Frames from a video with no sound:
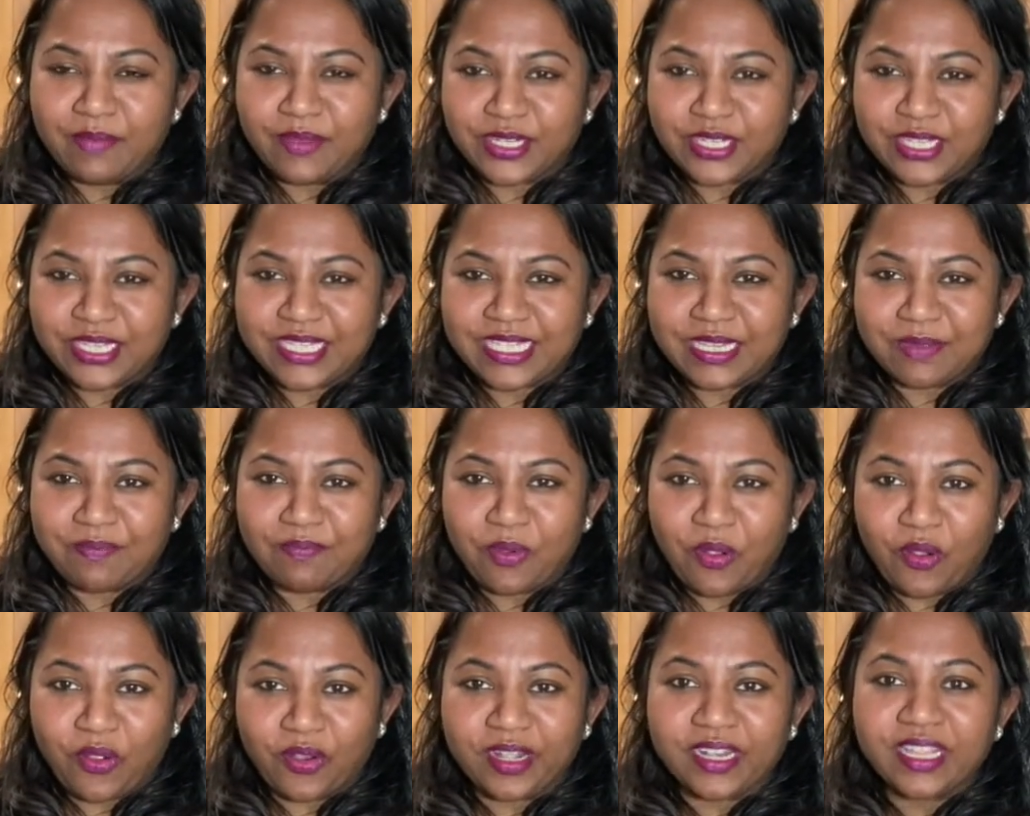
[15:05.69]
to
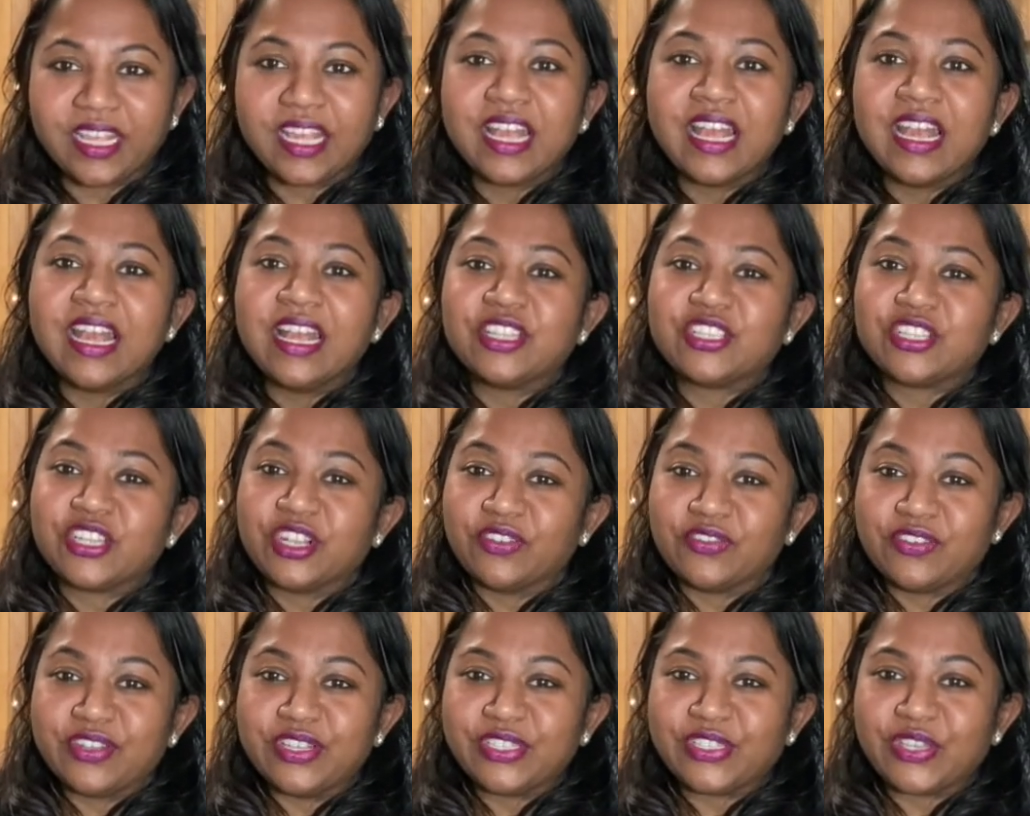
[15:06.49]
support
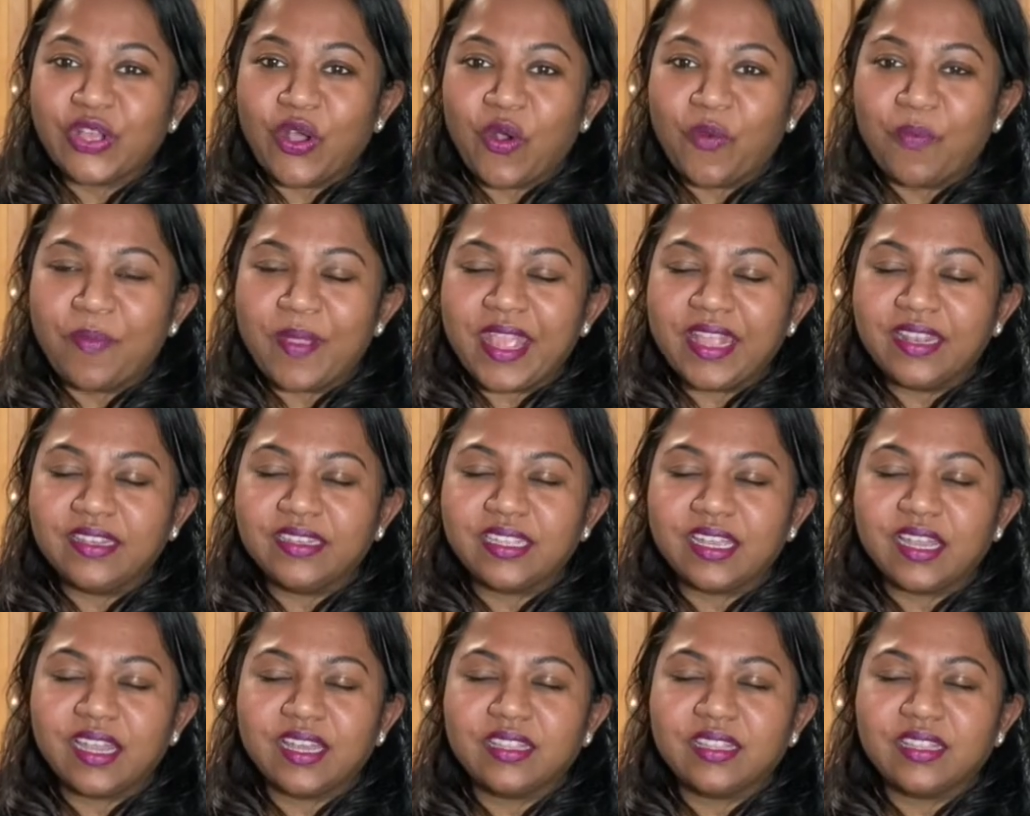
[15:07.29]
Children's Hope India.